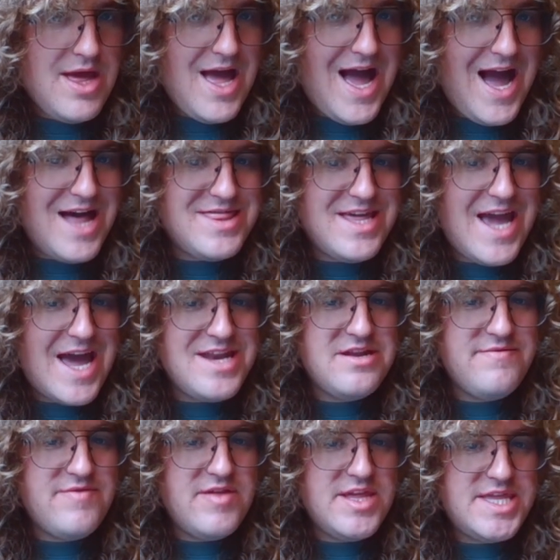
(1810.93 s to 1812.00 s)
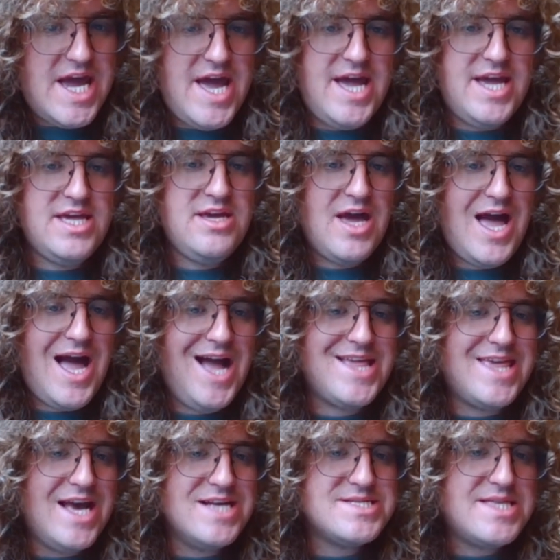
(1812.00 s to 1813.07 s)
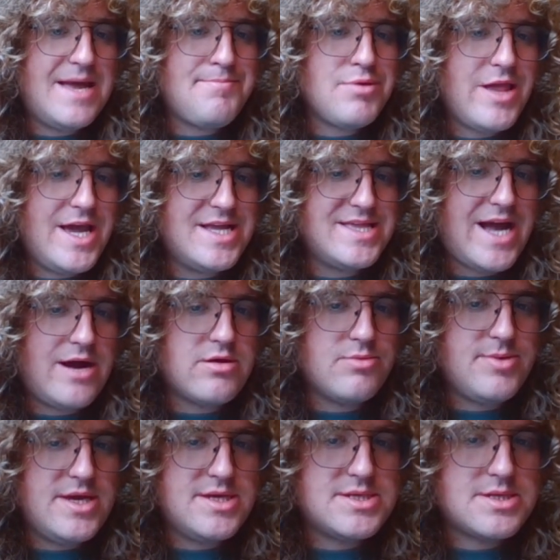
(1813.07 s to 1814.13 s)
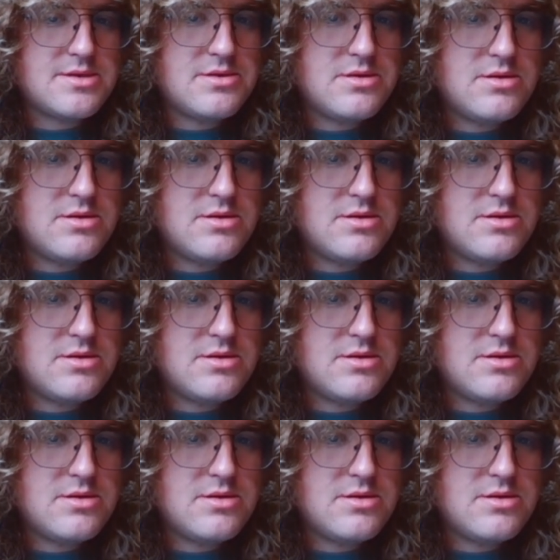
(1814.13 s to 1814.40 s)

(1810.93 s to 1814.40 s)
At the end of the day, I guess they're playing down a piece.